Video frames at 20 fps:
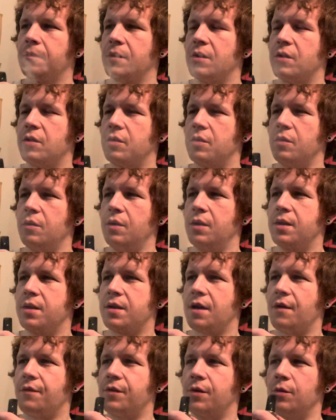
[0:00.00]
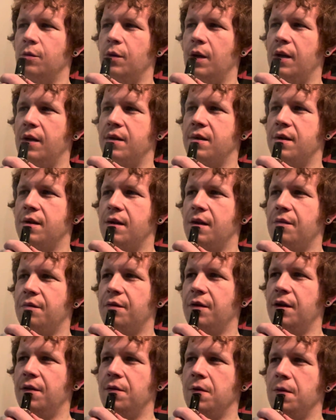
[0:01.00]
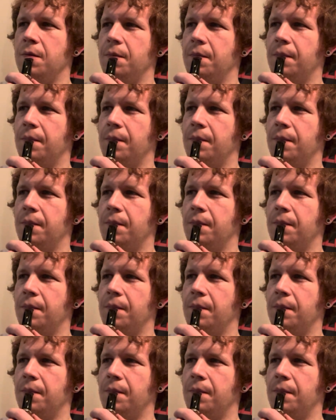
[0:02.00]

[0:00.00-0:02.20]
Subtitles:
Truly just have to relish in that flavor.